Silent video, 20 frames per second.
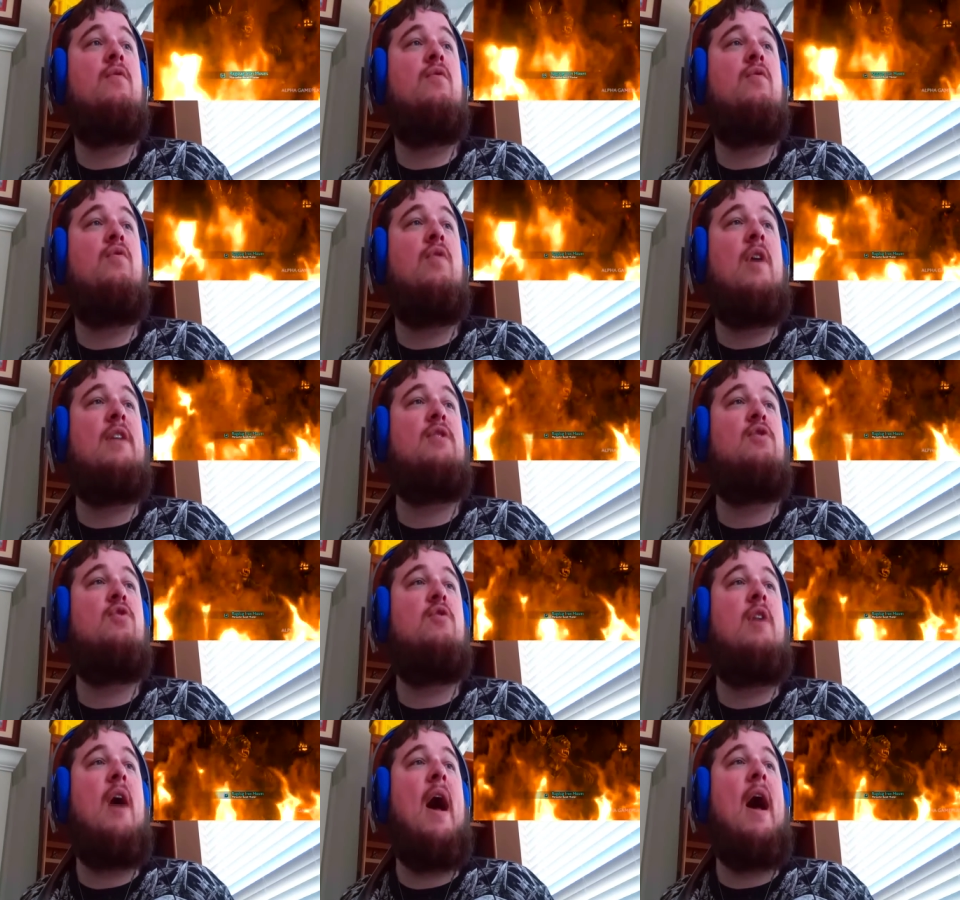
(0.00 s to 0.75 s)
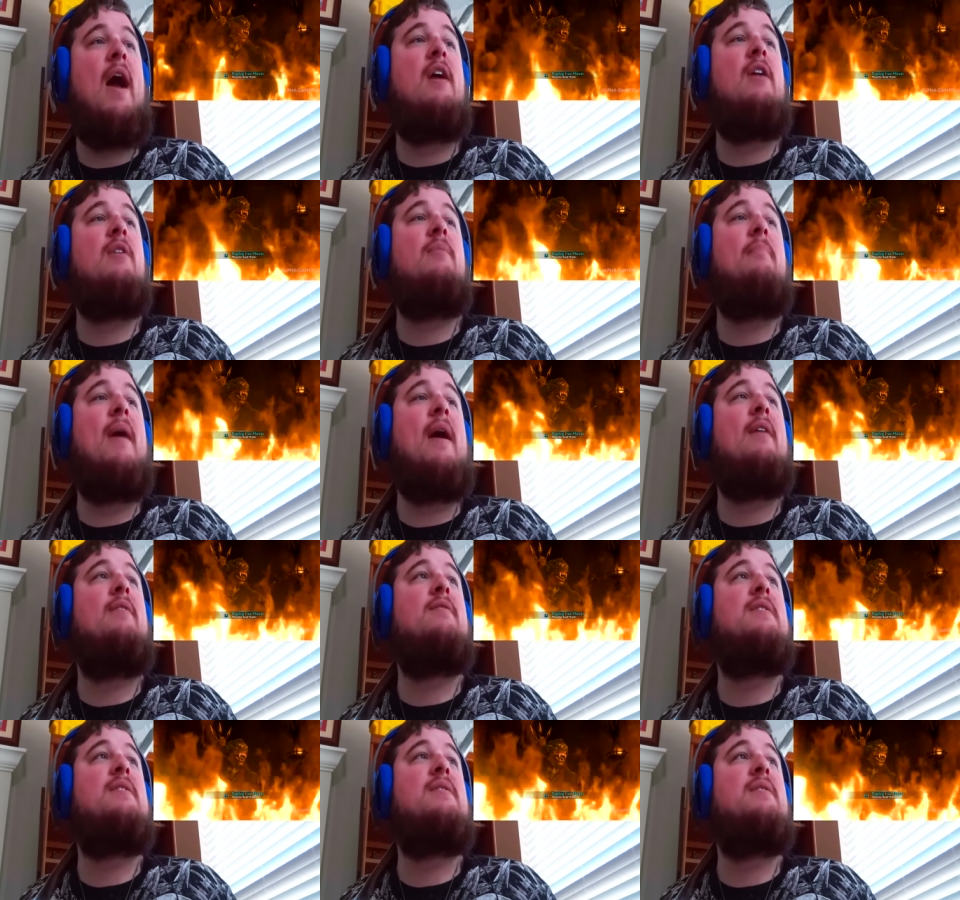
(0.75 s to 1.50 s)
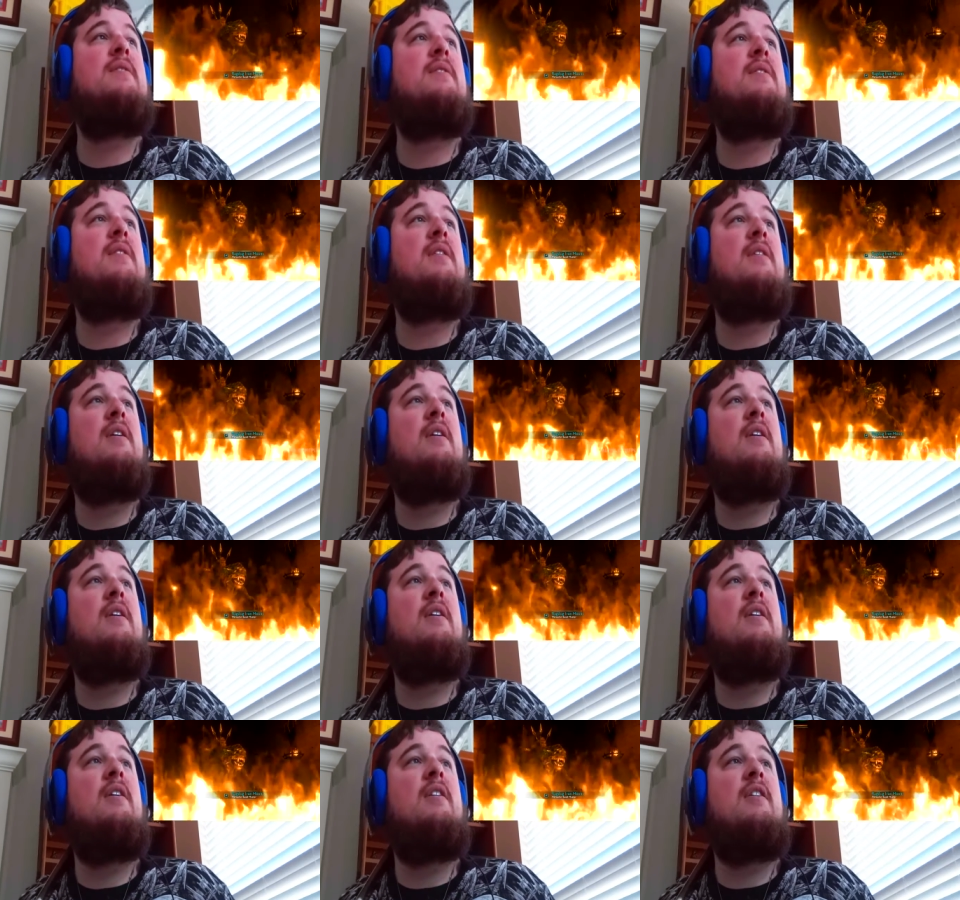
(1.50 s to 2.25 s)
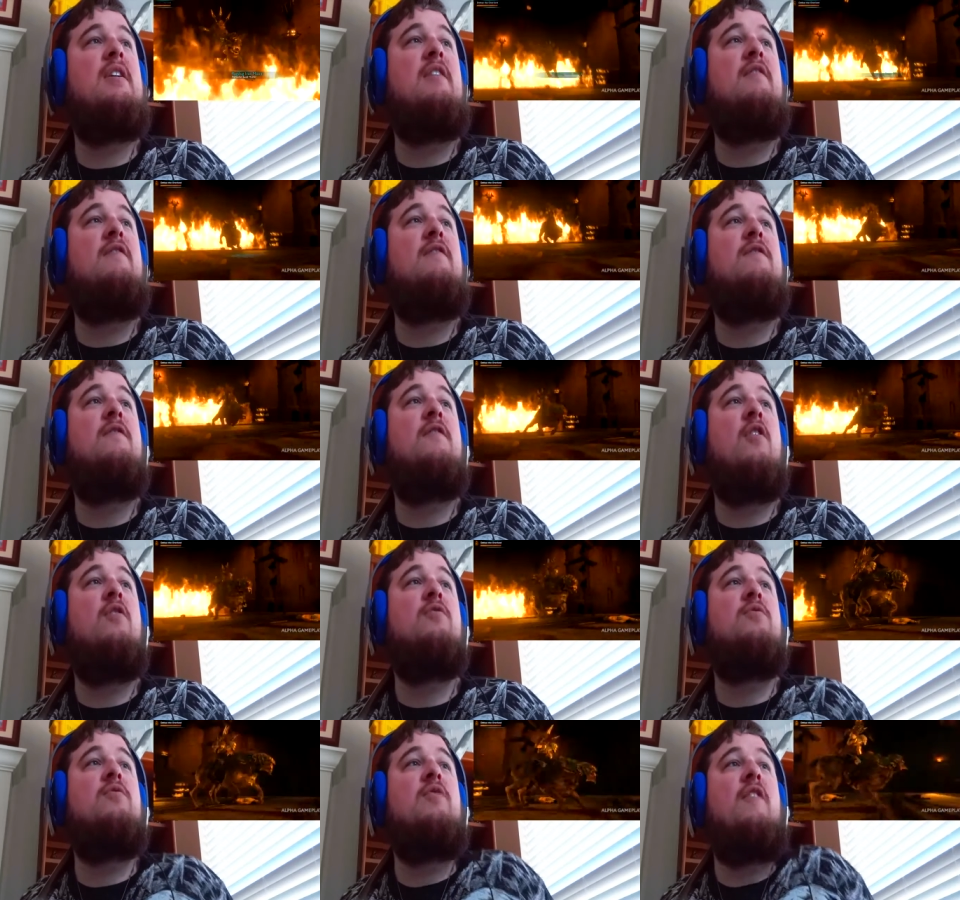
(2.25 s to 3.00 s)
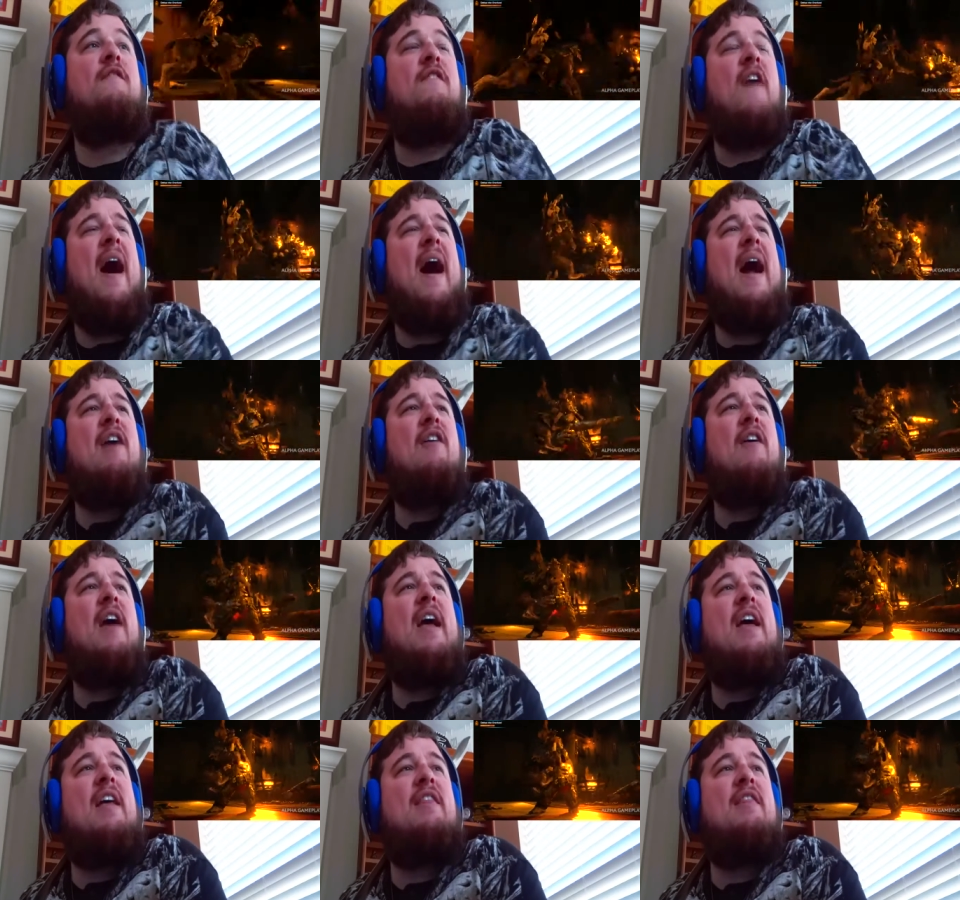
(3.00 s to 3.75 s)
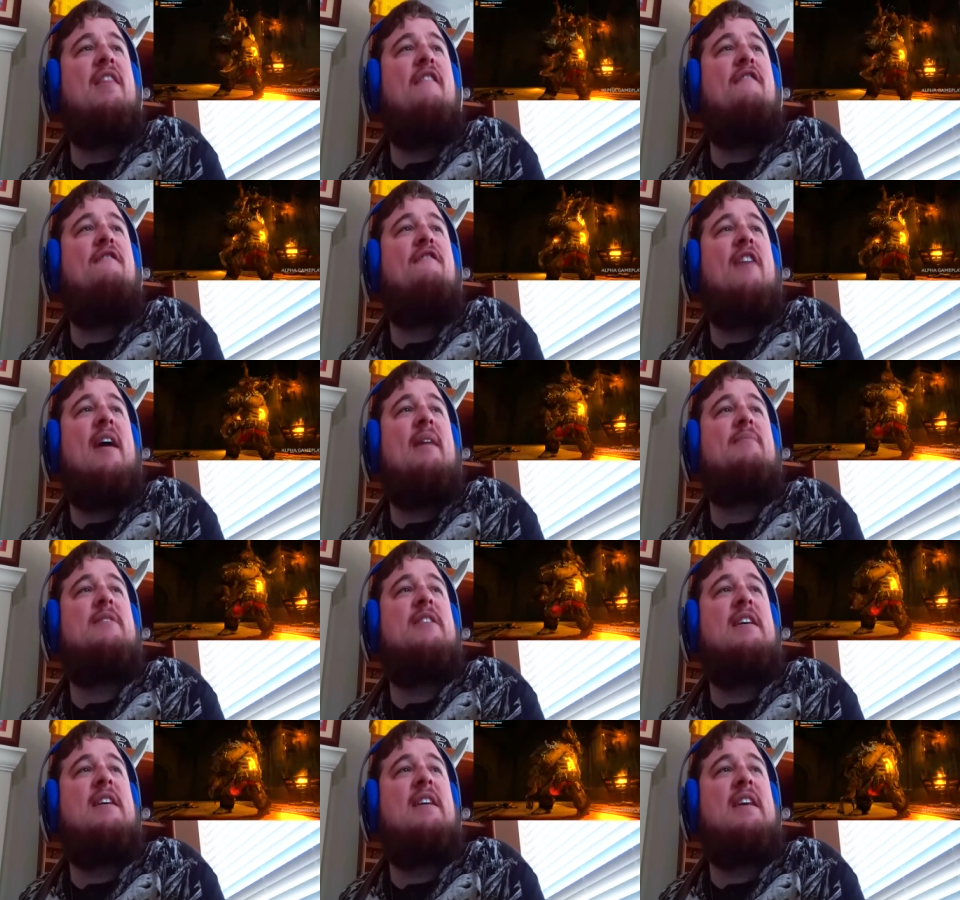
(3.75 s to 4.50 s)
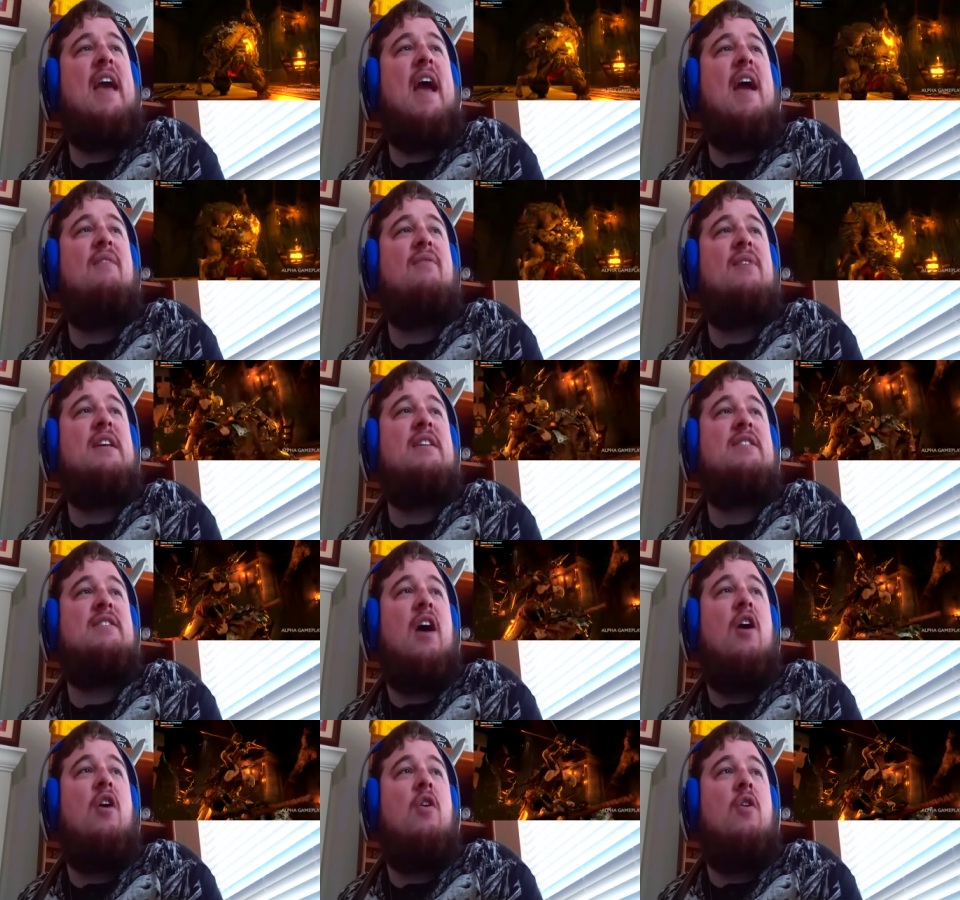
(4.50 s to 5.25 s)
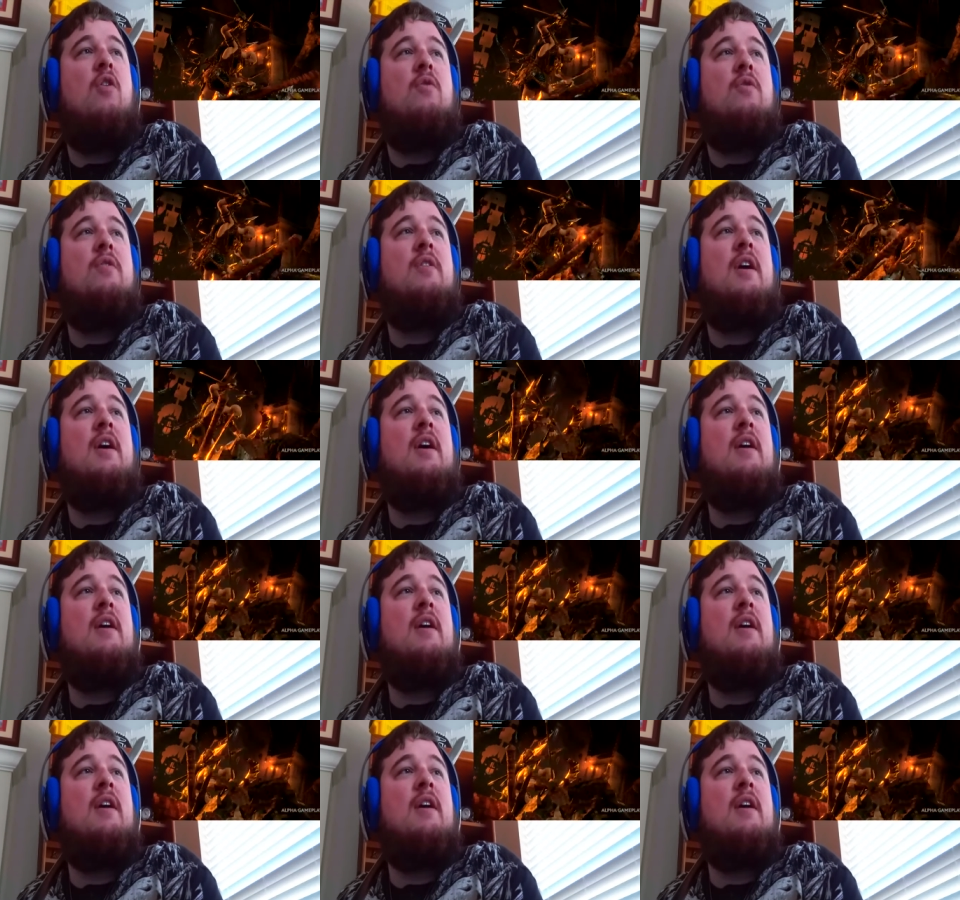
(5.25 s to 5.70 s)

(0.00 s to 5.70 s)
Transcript: Raduk Iron Mounts can go through the fire and the flames he carries on.